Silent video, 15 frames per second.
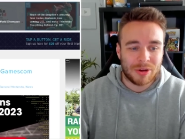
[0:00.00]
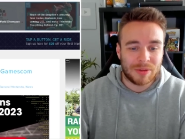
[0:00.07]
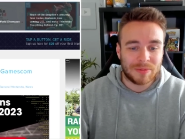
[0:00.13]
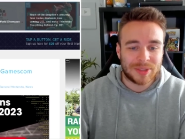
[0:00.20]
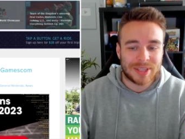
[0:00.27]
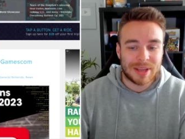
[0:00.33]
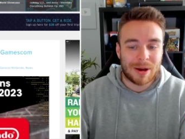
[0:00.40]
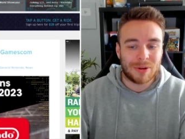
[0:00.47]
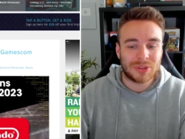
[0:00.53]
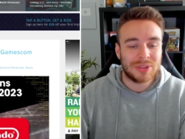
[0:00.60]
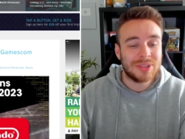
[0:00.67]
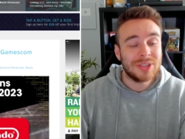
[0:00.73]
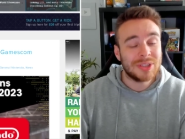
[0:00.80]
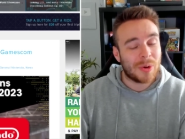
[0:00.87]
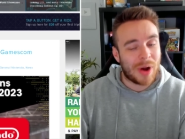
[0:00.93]
themselves. So
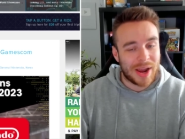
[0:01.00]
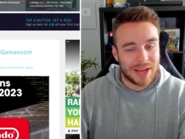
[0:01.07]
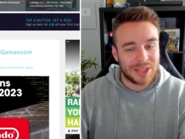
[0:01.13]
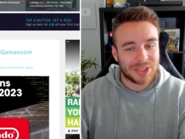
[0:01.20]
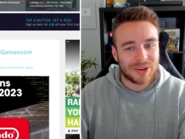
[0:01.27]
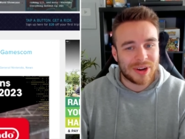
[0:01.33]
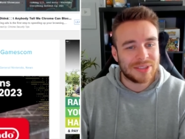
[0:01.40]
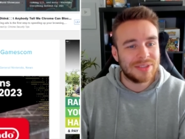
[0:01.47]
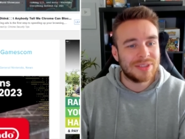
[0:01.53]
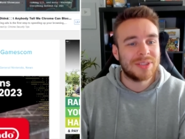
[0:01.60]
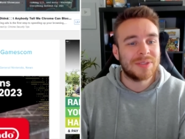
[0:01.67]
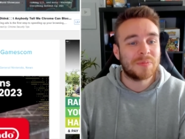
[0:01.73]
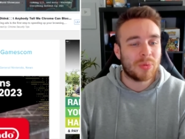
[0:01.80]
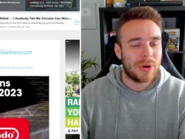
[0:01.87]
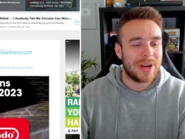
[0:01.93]
this is quite interesting. This
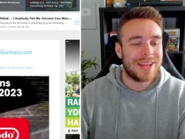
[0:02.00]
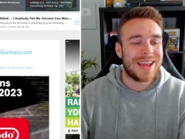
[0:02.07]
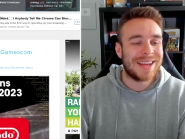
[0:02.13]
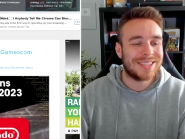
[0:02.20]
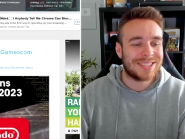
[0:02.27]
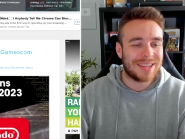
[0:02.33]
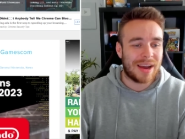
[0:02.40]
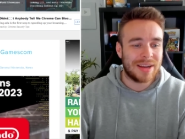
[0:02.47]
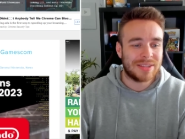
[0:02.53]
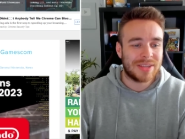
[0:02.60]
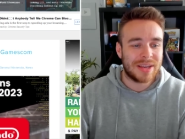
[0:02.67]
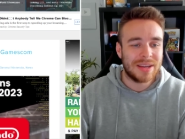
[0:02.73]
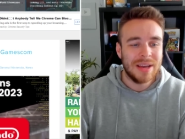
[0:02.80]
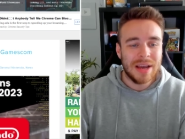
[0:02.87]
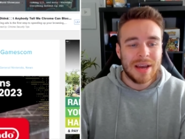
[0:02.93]
is pretty
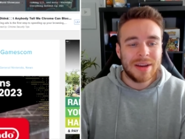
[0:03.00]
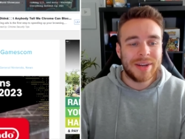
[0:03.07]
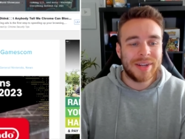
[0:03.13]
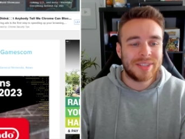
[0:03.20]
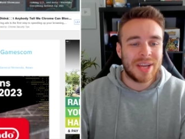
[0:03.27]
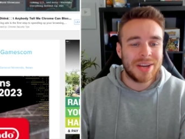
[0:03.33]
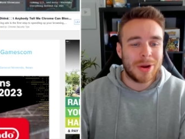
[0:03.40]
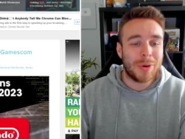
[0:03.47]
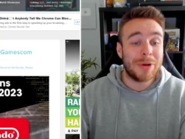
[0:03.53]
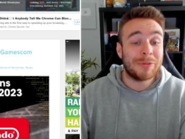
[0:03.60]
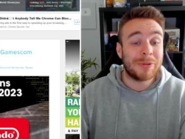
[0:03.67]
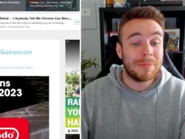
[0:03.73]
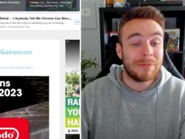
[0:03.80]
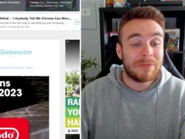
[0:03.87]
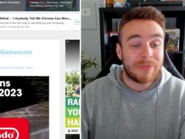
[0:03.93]
exciting. Nintendo
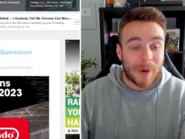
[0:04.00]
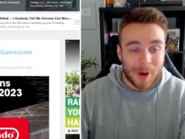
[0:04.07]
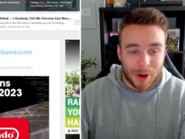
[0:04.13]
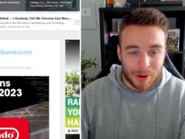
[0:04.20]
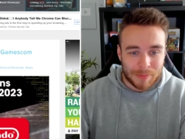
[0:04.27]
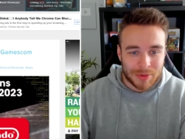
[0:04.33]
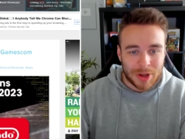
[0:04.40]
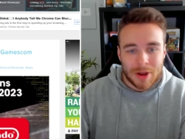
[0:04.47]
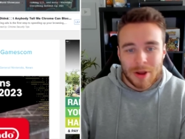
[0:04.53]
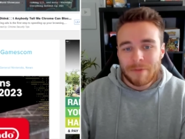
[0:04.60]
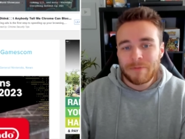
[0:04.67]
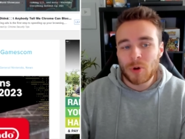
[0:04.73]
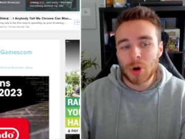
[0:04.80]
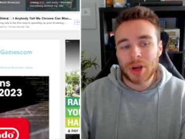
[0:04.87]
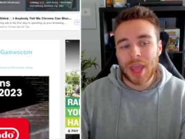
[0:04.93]
have confirmed
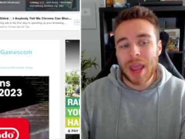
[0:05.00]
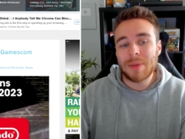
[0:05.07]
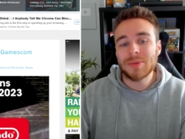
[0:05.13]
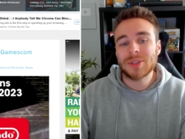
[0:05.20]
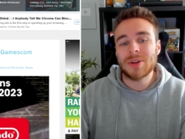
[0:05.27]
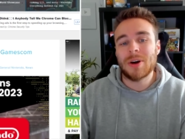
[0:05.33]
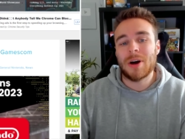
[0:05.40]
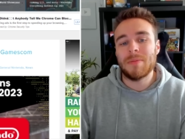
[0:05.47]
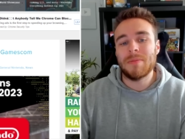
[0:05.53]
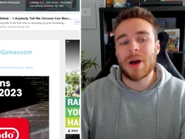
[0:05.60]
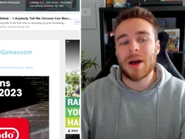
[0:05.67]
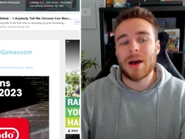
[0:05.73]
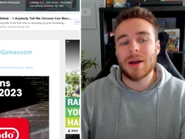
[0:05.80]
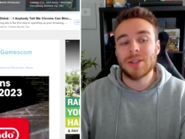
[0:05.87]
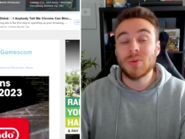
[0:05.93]
for Gamescom
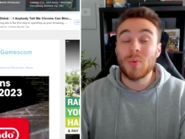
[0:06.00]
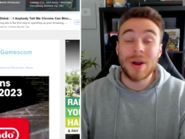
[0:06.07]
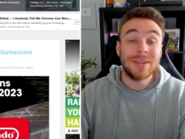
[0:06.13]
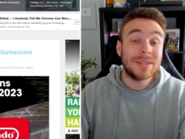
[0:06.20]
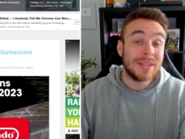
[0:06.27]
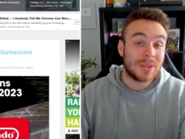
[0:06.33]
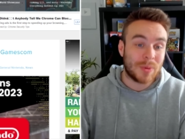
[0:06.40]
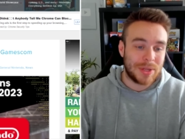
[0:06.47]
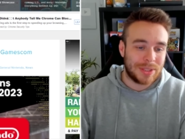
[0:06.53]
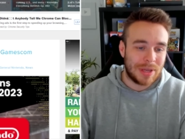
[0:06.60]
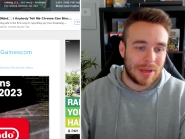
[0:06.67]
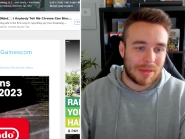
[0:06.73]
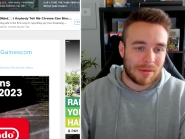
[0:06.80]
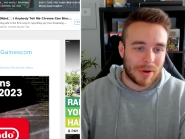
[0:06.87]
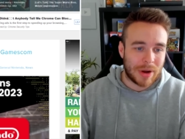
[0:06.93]

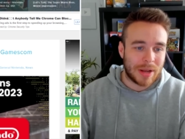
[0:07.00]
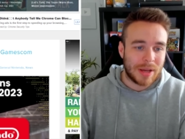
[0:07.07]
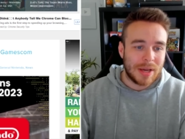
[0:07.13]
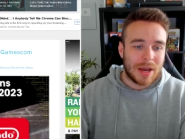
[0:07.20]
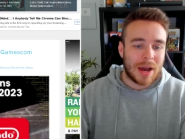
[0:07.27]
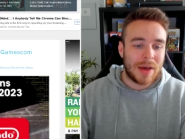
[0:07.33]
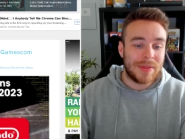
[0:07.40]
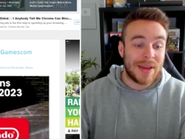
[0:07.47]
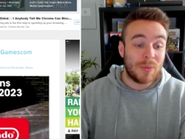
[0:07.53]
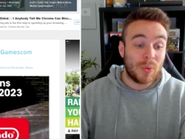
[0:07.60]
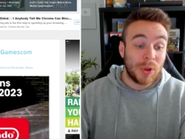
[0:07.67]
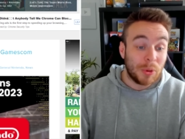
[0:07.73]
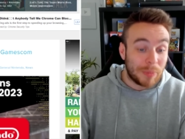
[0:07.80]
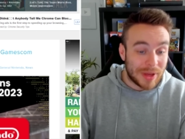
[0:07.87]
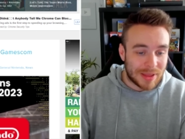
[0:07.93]
2023. They
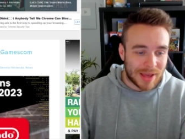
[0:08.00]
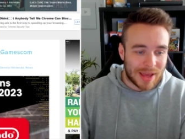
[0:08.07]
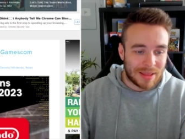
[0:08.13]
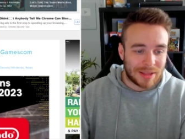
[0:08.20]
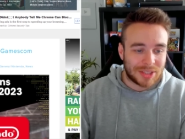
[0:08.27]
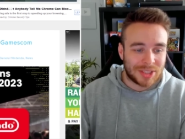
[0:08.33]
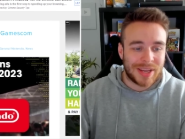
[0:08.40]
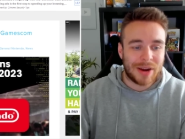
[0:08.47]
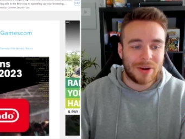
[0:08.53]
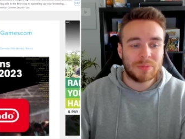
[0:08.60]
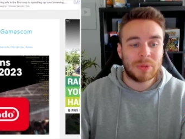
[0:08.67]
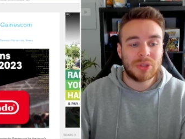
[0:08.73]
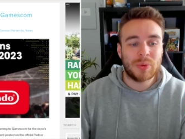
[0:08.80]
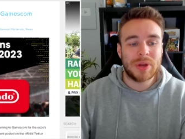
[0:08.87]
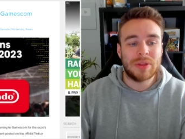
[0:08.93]
will be there this year. It's
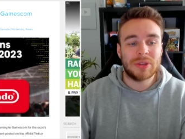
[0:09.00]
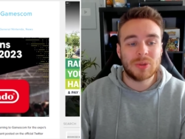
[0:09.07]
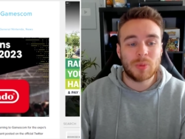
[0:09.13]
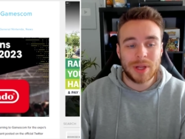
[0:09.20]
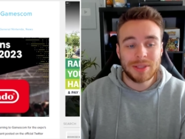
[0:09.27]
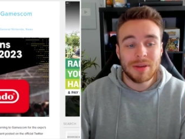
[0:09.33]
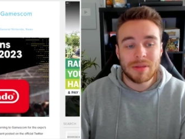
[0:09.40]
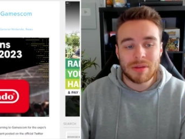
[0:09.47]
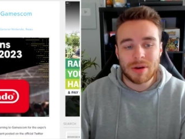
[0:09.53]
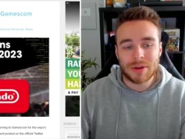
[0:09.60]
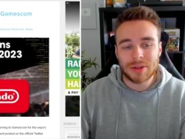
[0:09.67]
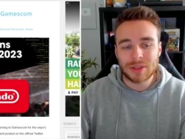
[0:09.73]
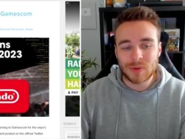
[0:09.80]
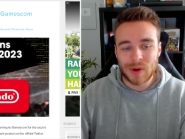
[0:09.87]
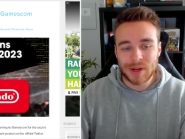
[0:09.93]
between the
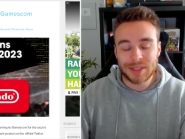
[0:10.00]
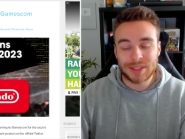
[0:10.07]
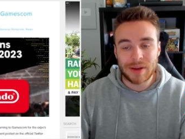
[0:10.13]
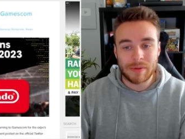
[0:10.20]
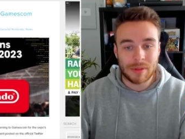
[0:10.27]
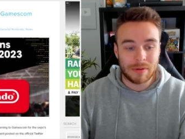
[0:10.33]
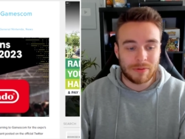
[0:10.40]
23rd and 27th of